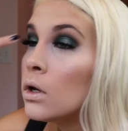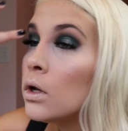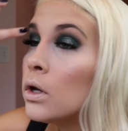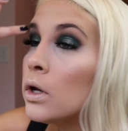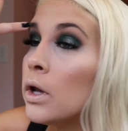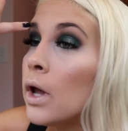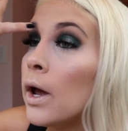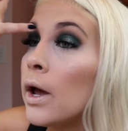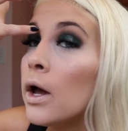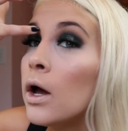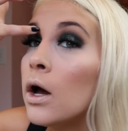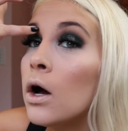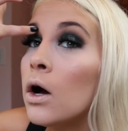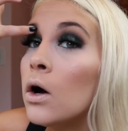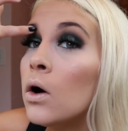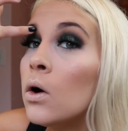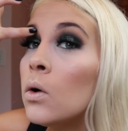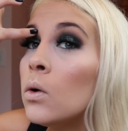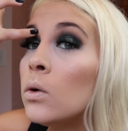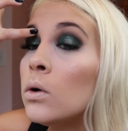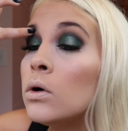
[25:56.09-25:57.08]

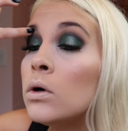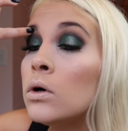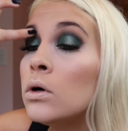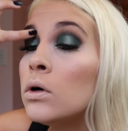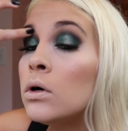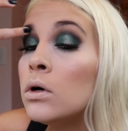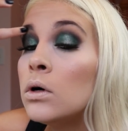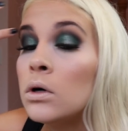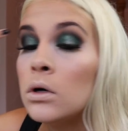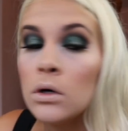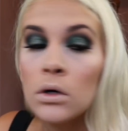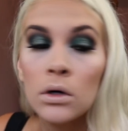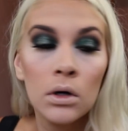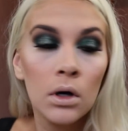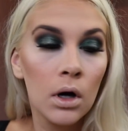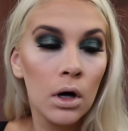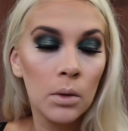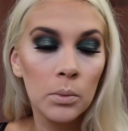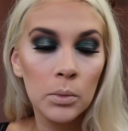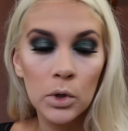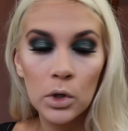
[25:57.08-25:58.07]
Now
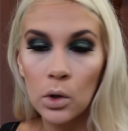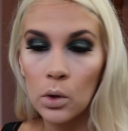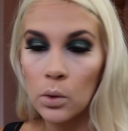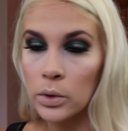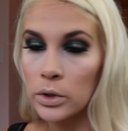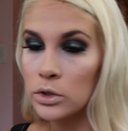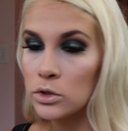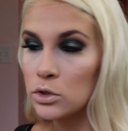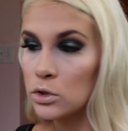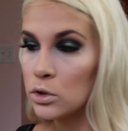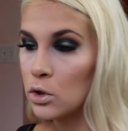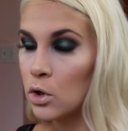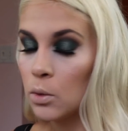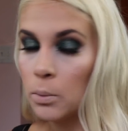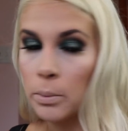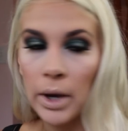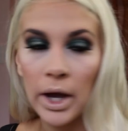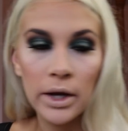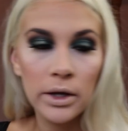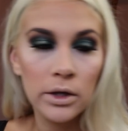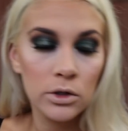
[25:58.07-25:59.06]
I'm going to go
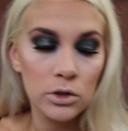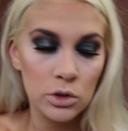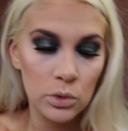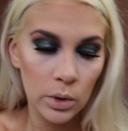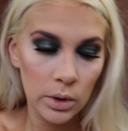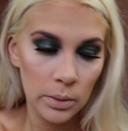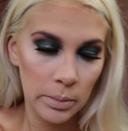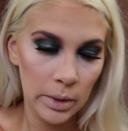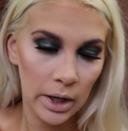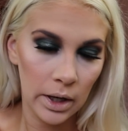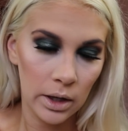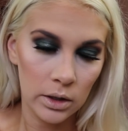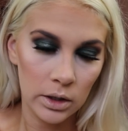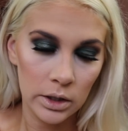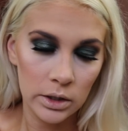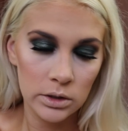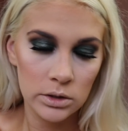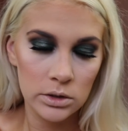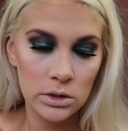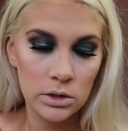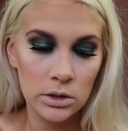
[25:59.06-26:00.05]
back into our
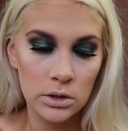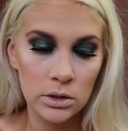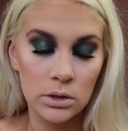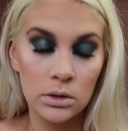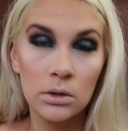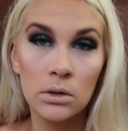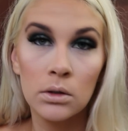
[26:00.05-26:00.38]
palette.